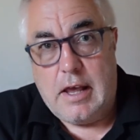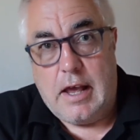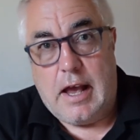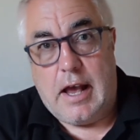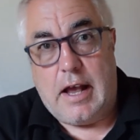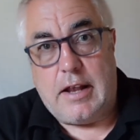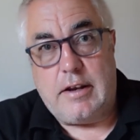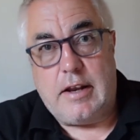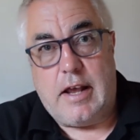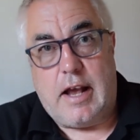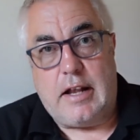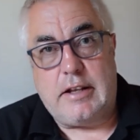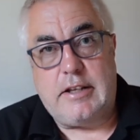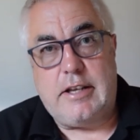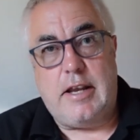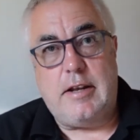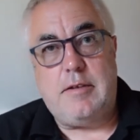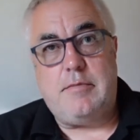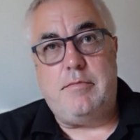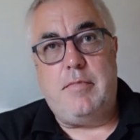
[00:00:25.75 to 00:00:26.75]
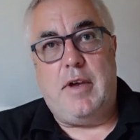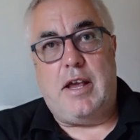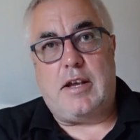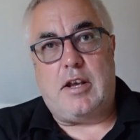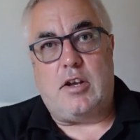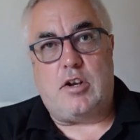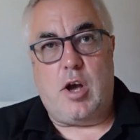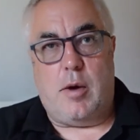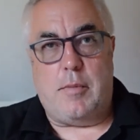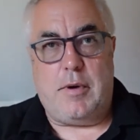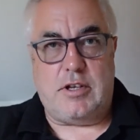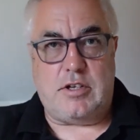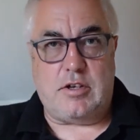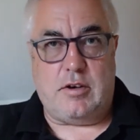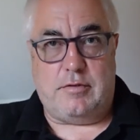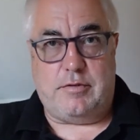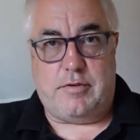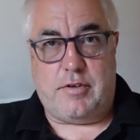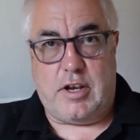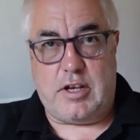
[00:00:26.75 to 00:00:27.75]
And I did make a comment
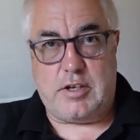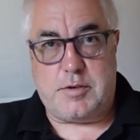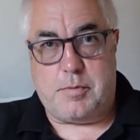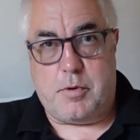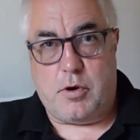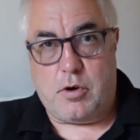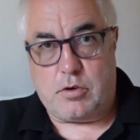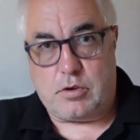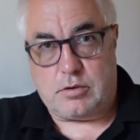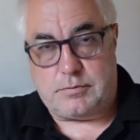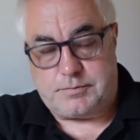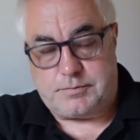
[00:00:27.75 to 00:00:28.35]
on Facebook